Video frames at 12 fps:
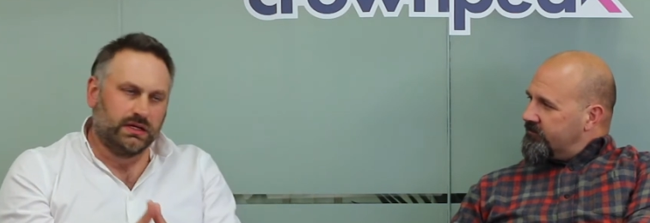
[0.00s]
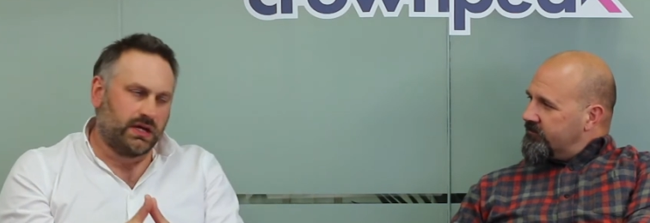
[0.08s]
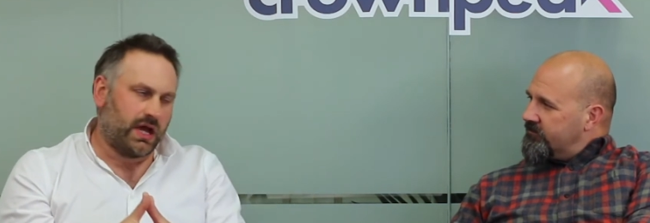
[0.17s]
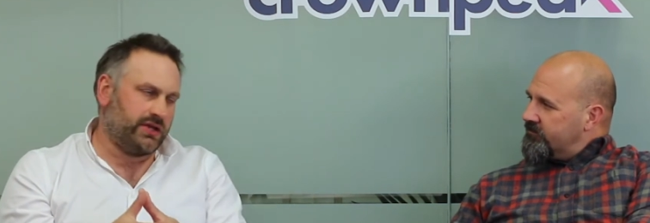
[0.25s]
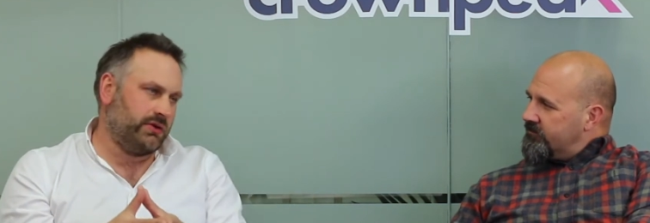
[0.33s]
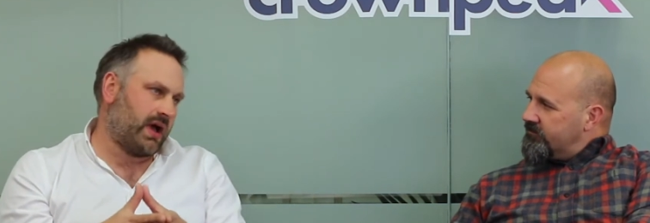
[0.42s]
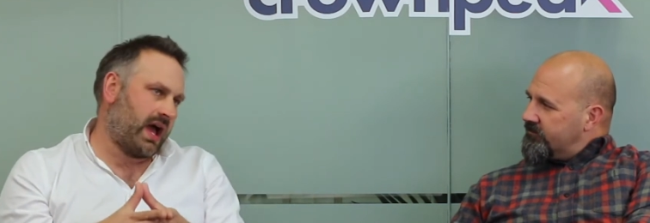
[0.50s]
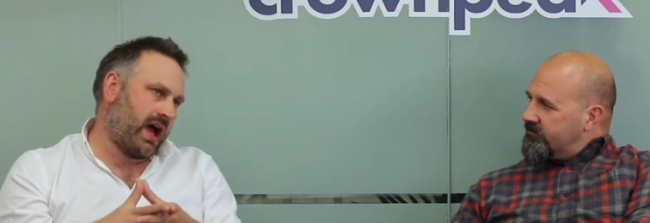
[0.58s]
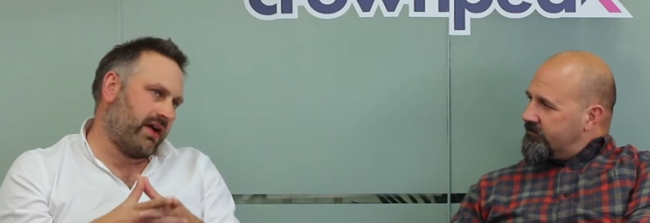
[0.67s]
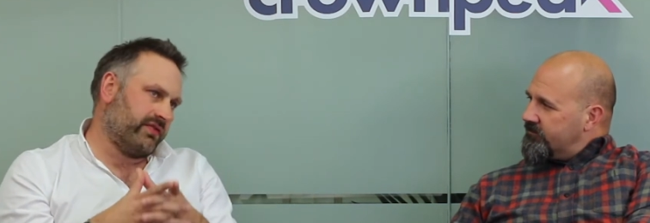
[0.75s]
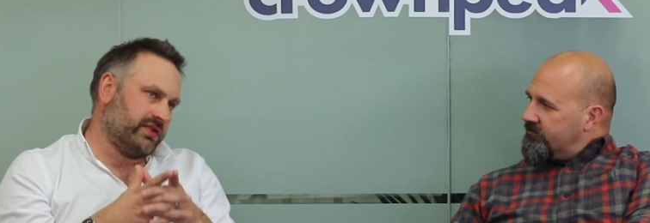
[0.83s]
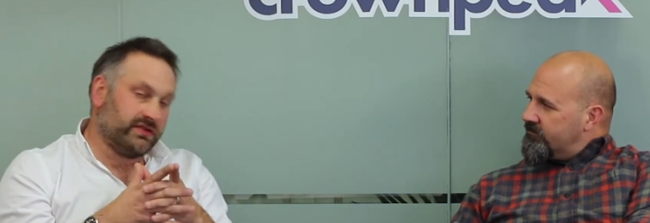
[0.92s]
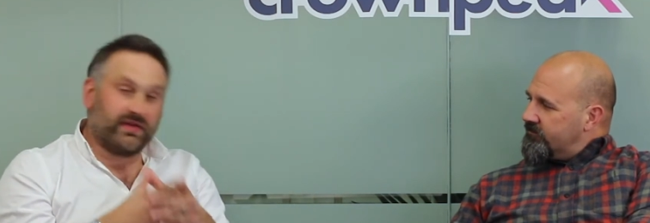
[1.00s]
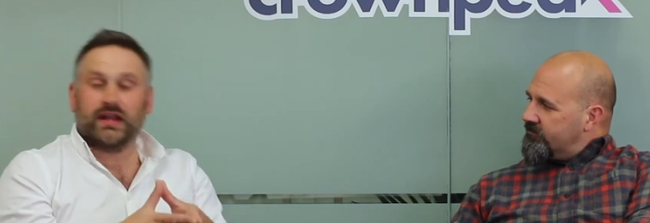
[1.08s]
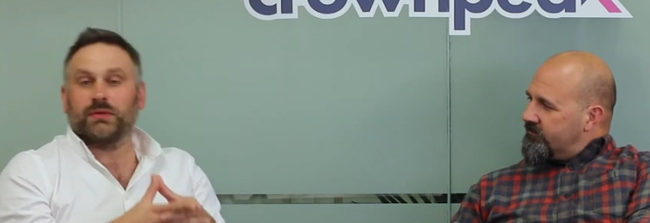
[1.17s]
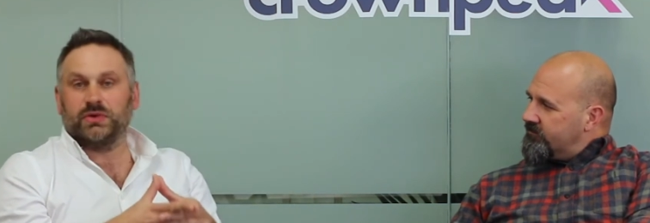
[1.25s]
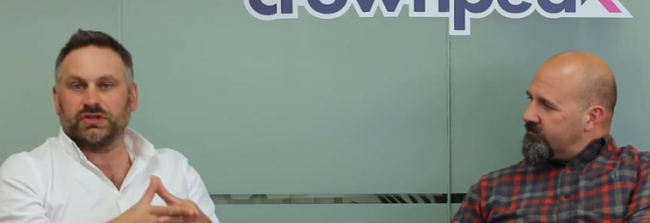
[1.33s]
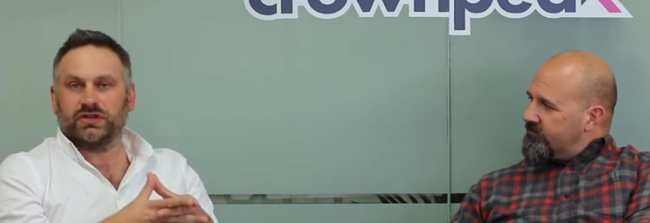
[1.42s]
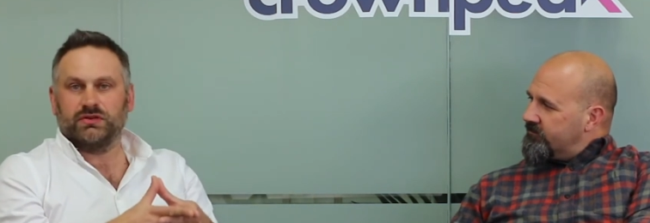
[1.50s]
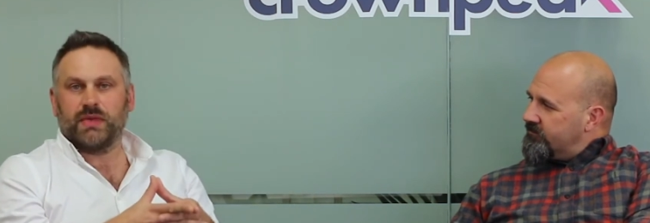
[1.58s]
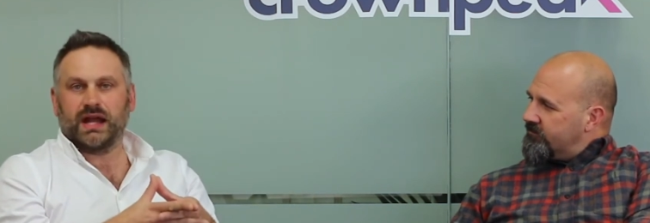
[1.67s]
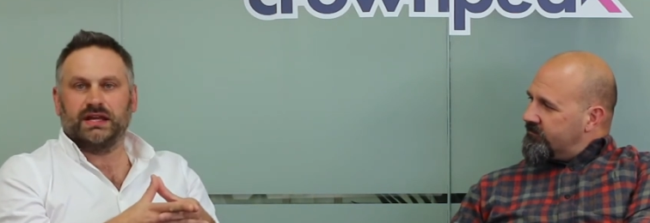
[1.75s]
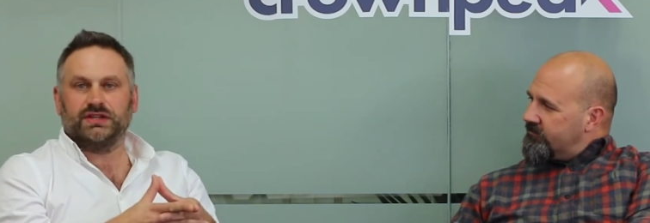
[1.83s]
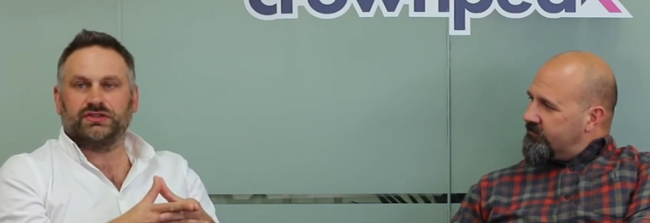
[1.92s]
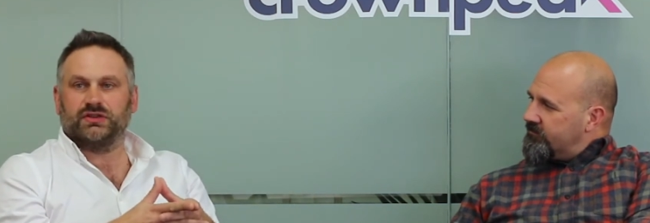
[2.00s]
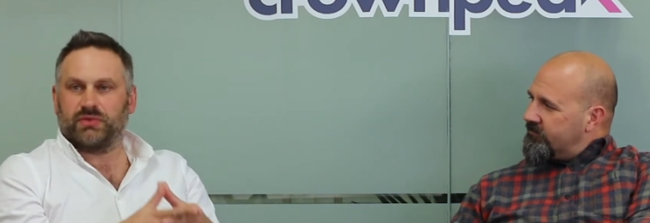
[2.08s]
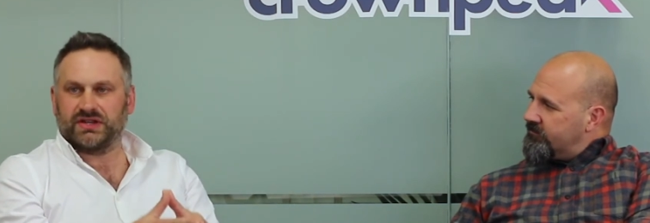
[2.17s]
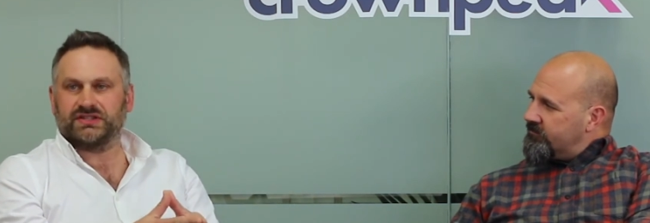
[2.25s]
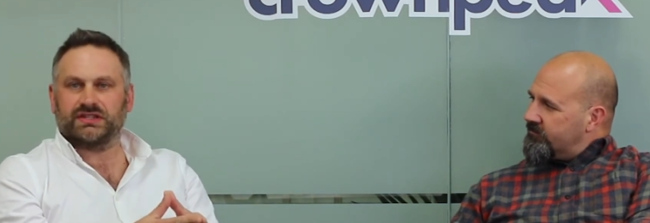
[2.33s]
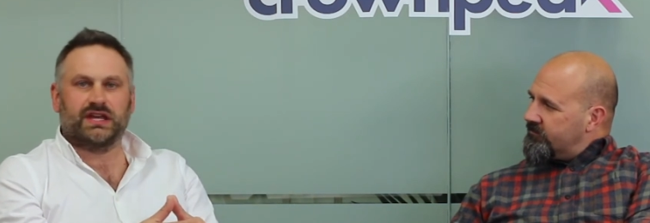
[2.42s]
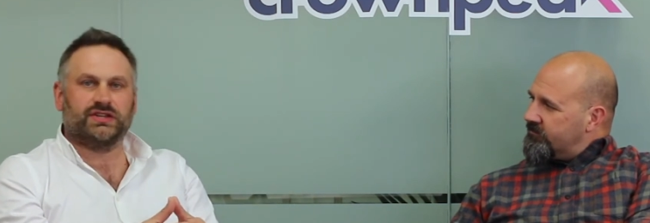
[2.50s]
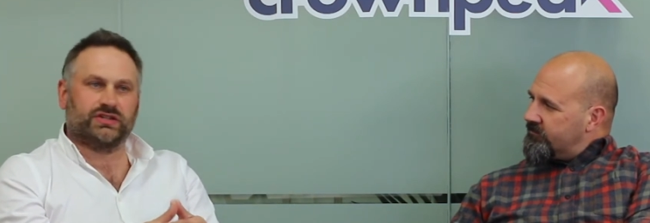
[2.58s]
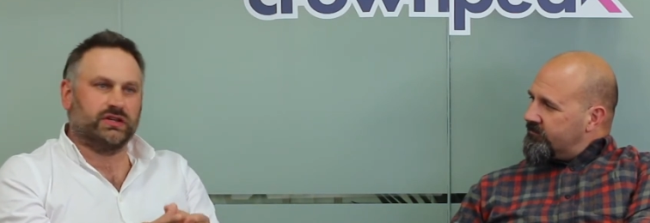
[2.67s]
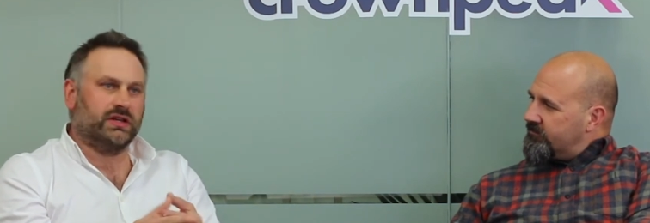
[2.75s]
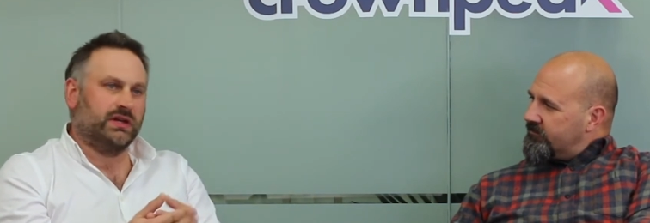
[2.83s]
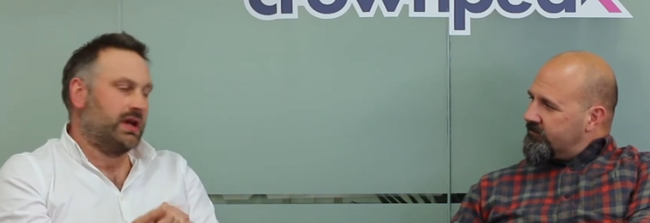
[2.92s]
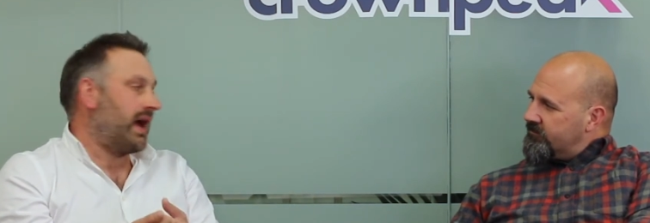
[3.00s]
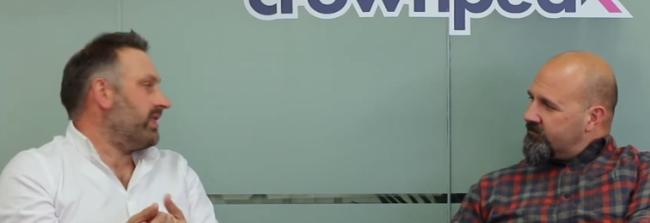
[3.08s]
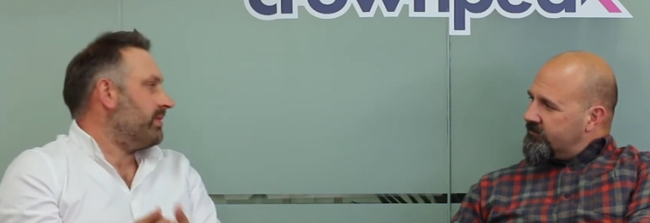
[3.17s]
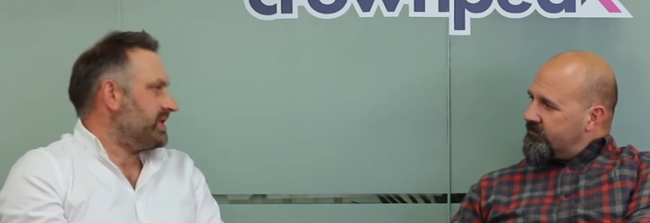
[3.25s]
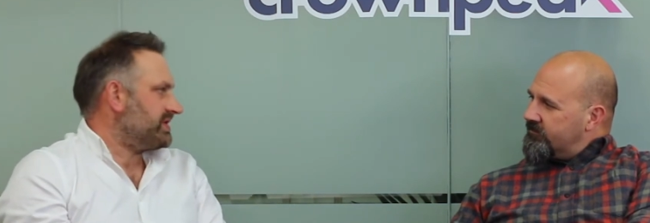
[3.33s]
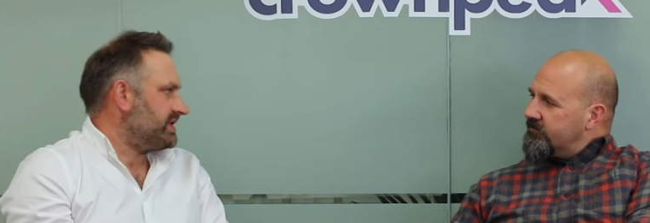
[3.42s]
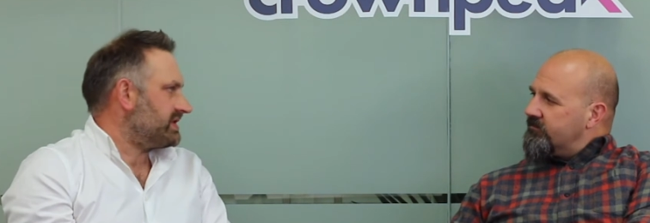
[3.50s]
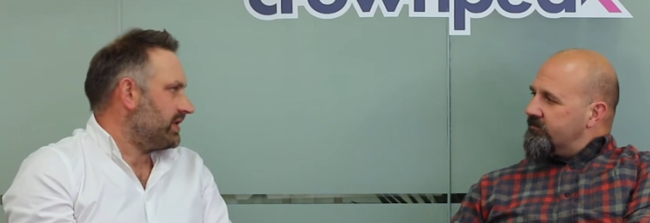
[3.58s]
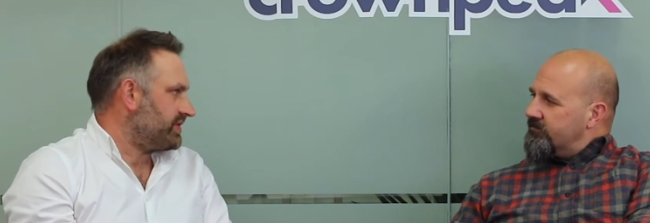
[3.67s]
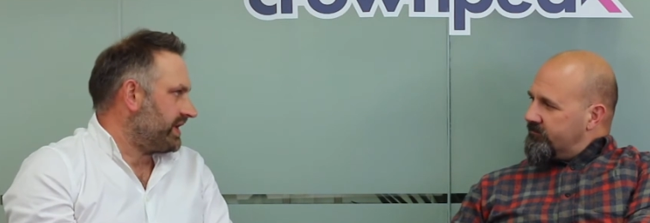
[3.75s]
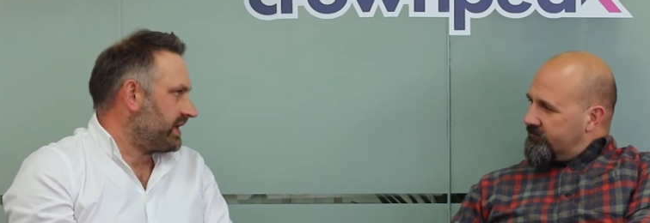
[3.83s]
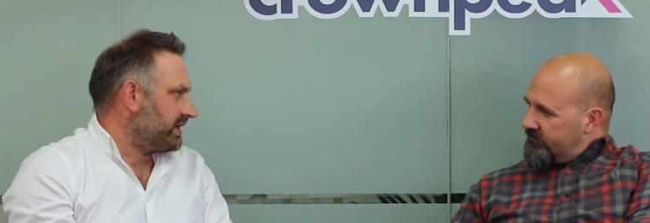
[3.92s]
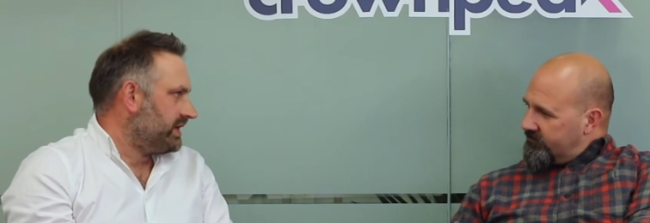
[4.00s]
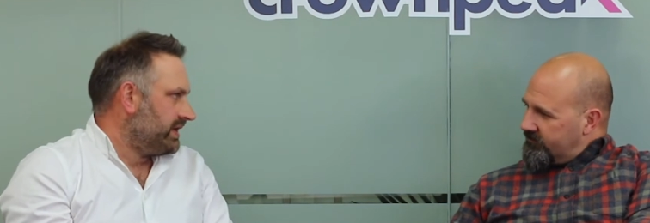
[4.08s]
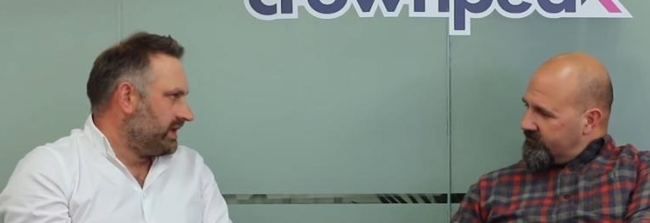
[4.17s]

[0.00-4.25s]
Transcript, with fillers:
Speaker 1: and you have the developers who manage the presentation and the business logic.